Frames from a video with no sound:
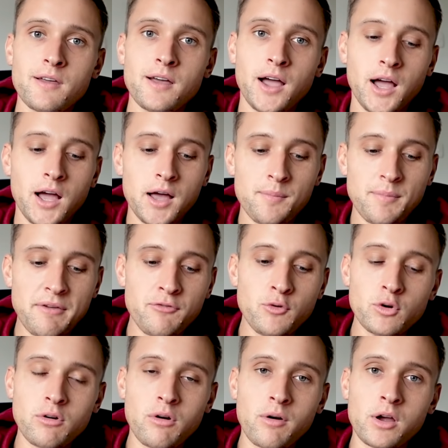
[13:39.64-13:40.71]
If
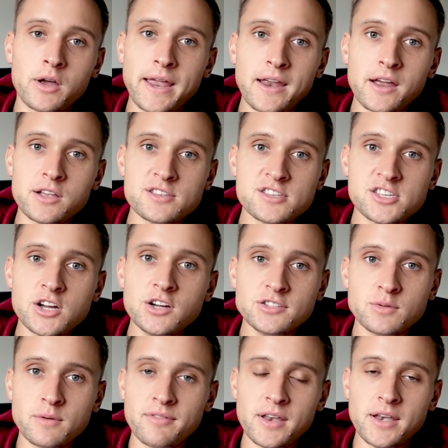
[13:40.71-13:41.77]
you're getting
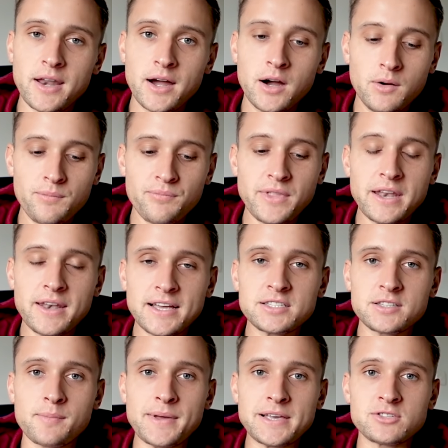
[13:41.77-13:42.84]
concerns with it now, then that's
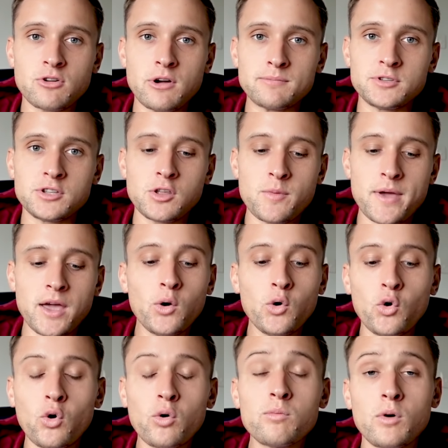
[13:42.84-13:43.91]
the best time to do it.
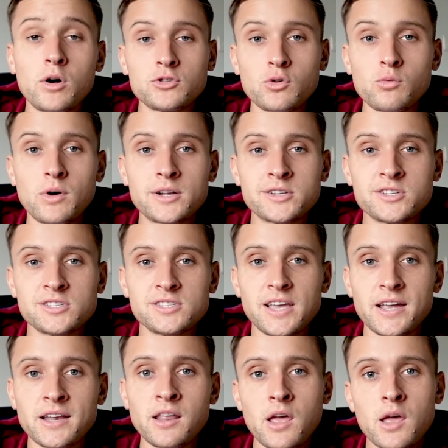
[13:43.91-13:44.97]
Or what I just
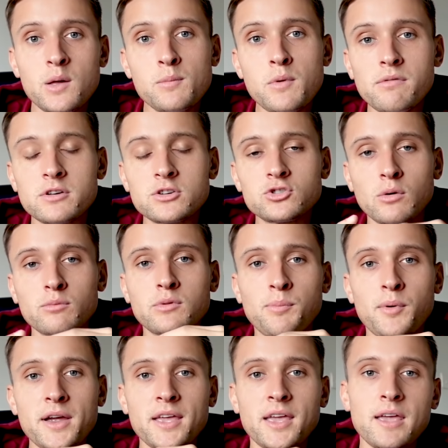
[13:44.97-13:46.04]
said, move your stop to
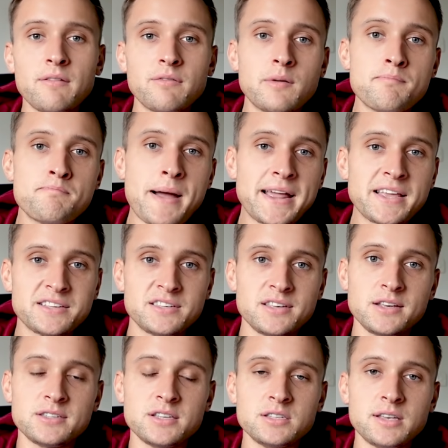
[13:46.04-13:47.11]
break even, bank
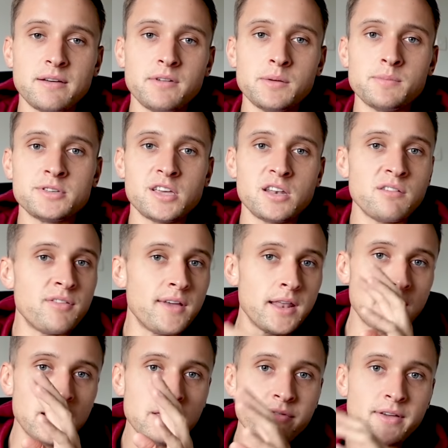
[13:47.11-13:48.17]
60, 70% of it
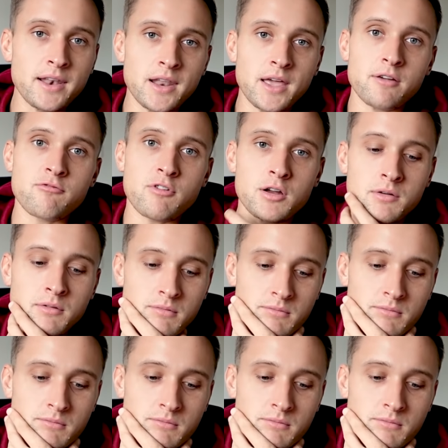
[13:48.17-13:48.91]
and leave it and let it run,